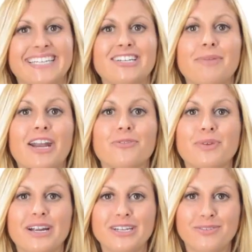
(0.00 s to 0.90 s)
No matter
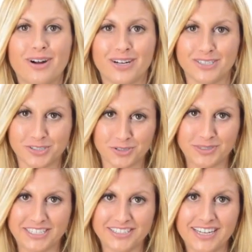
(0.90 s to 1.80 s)
where you are in your
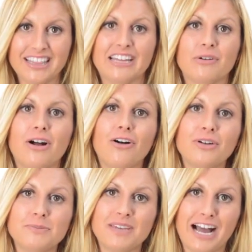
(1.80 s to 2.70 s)
career, there will
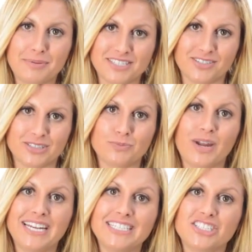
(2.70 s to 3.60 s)
always be obstacles
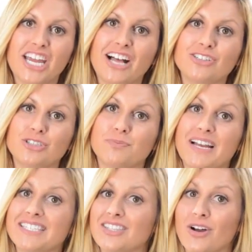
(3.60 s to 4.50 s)
waiting to challenge your
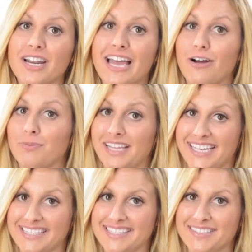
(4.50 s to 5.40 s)
best thought out
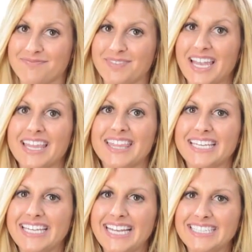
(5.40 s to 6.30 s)
plans. The
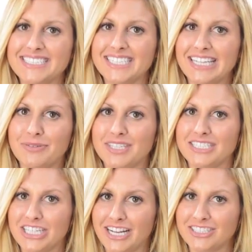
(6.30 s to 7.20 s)
key to dealing with
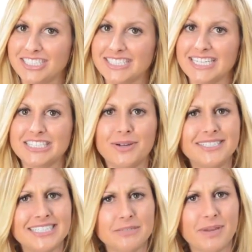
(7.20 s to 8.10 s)
these challenges is to
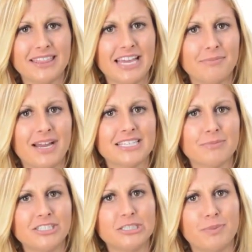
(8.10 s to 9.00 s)
anticipate them as
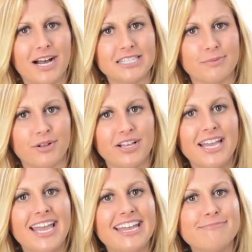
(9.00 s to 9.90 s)
much as possible
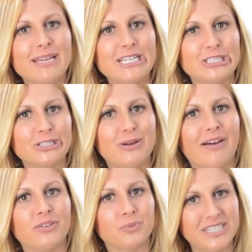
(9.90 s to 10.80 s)
and make sure you
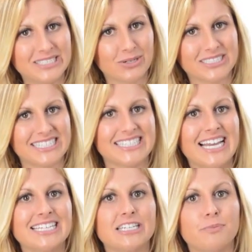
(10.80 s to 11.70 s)
have the resources
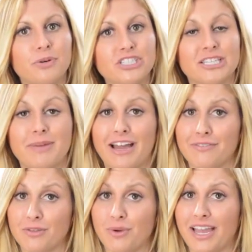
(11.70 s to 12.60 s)
to push them out
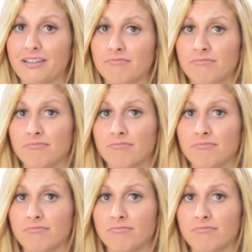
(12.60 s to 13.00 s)
of the way.